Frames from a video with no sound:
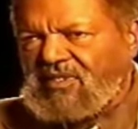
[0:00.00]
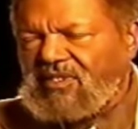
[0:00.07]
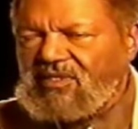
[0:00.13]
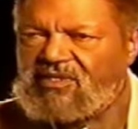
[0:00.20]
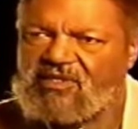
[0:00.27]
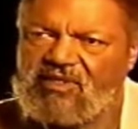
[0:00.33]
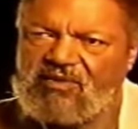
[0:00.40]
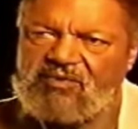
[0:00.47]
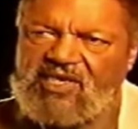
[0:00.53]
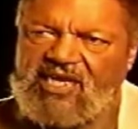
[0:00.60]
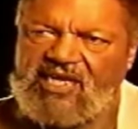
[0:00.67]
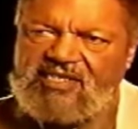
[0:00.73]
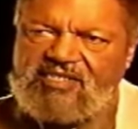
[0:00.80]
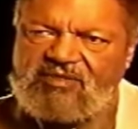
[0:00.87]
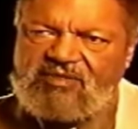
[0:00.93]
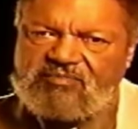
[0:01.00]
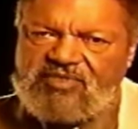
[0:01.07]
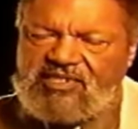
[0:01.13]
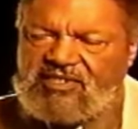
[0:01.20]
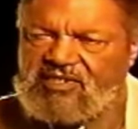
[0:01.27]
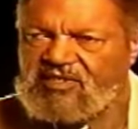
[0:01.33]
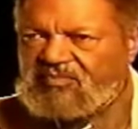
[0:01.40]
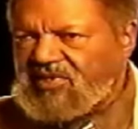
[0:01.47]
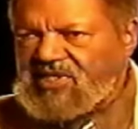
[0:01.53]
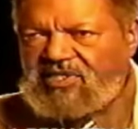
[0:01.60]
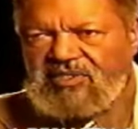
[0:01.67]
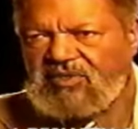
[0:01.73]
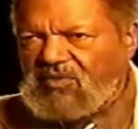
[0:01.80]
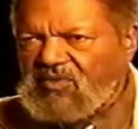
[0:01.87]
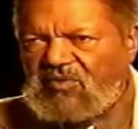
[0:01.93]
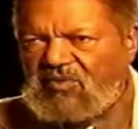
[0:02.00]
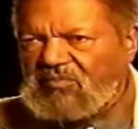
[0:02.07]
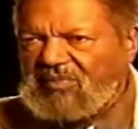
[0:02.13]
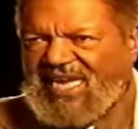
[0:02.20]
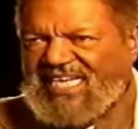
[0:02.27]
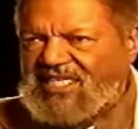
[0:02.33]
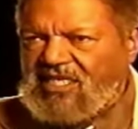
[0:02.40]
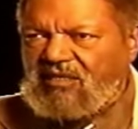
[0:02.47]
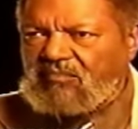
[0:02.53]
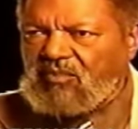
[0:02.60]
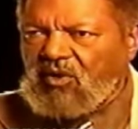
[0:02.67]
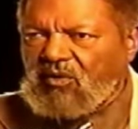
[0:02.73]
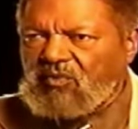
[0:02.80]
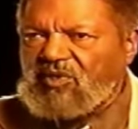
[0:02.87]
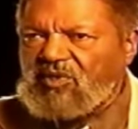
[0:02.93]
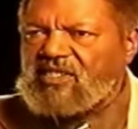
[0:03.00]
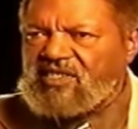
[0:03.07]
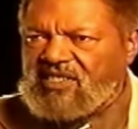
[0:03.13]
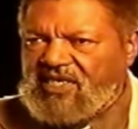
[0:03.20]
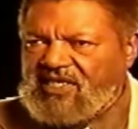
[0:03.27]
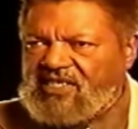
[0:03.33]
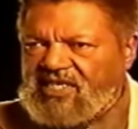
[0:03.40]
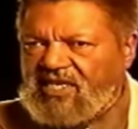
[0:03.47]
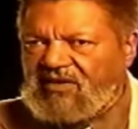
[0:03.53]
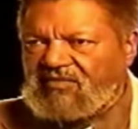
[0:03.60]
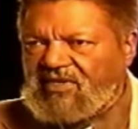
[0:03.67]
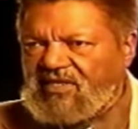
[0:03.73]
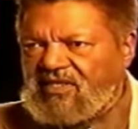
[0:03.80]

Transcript: So we asked the preachers, please don't go back anymore. We'll take care of it.